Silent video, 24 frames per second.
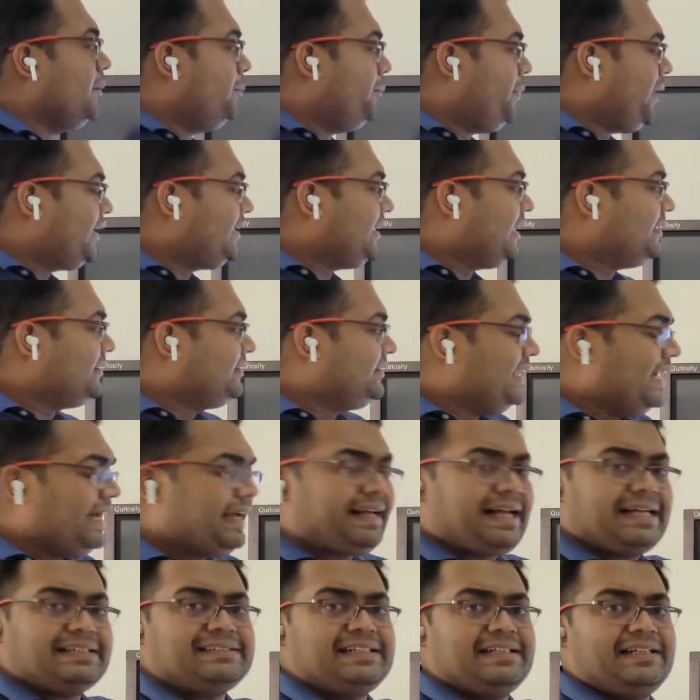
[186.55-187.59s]
But the
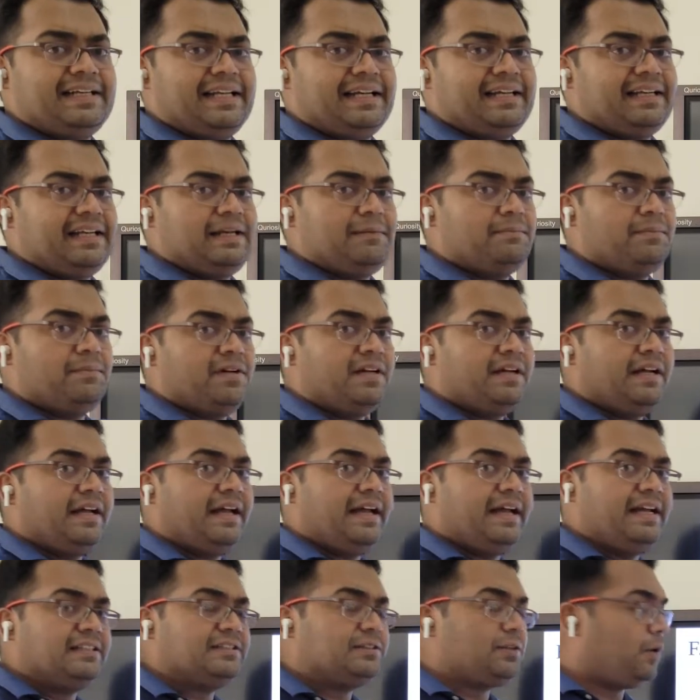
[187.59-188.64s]
thick ascending limb
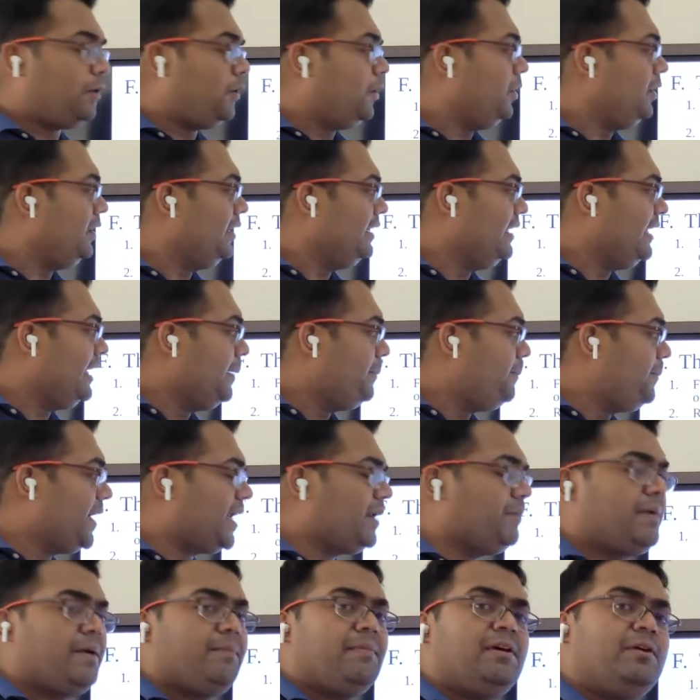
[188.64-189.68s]
is only
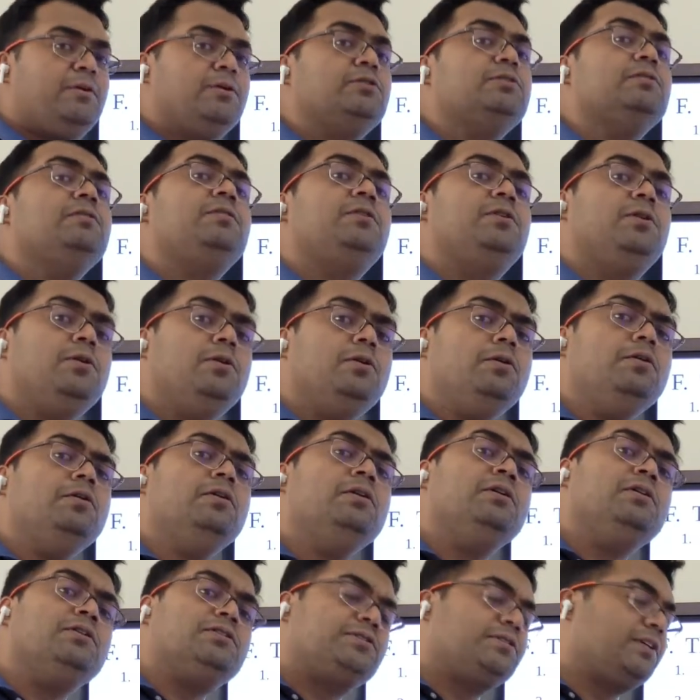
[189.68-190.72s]
permeable to
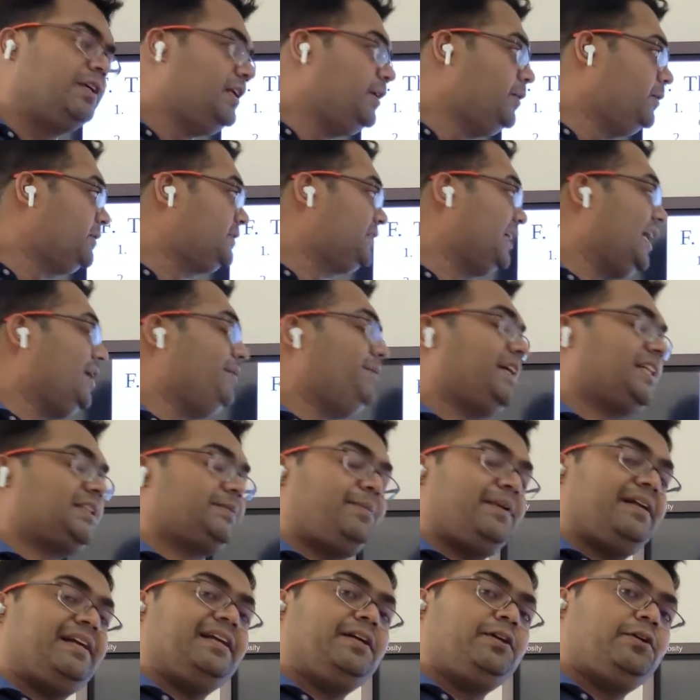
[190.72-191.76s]
solutes. I'll
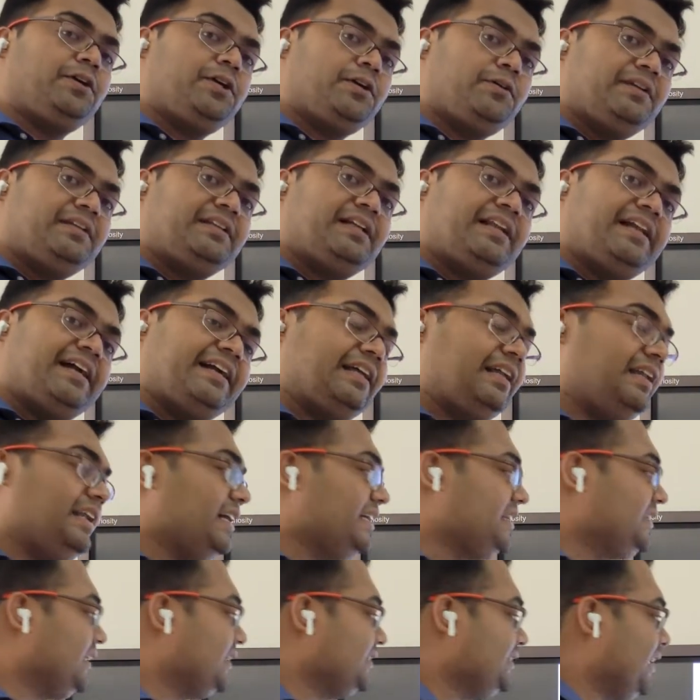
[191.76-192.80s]
explain to you in the later
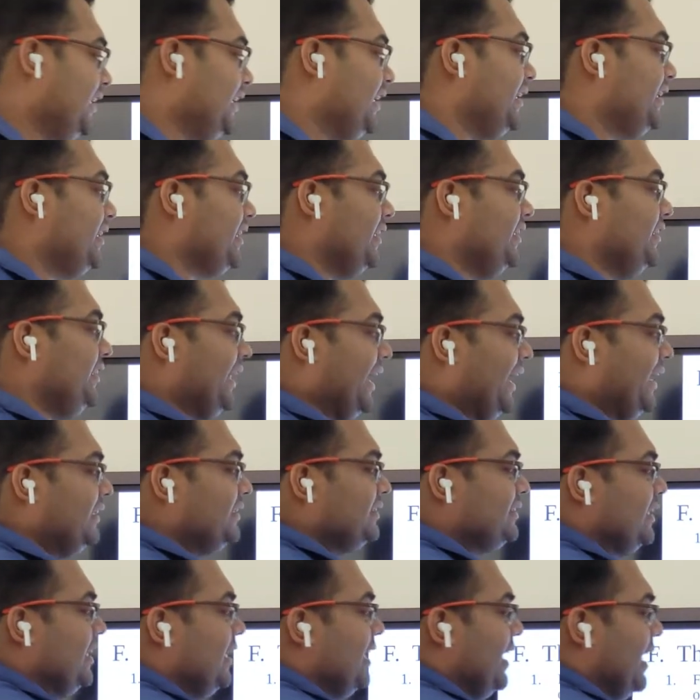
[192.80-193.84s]
lectures that it
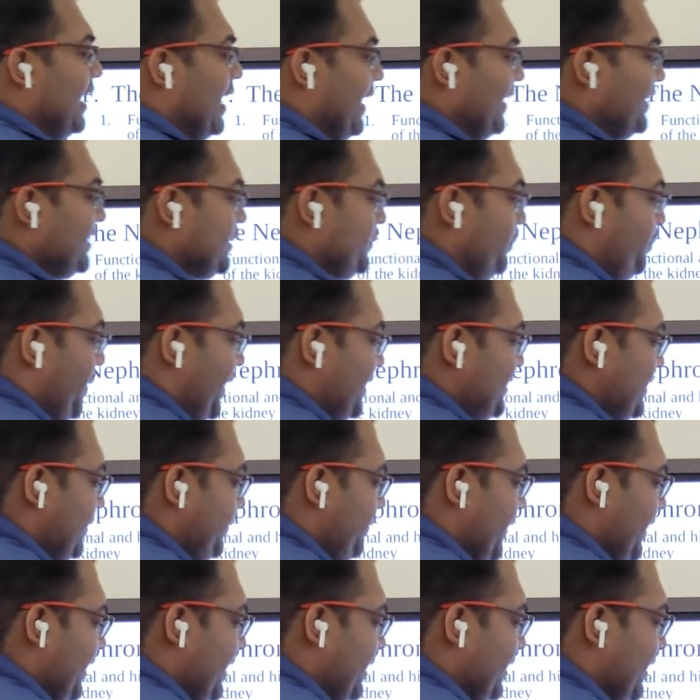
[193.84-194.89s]
contains a
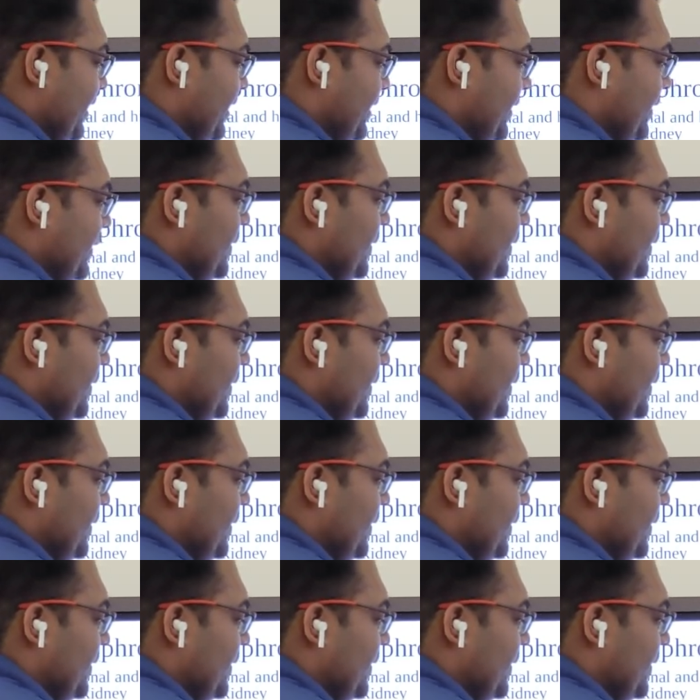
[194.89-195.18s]
specific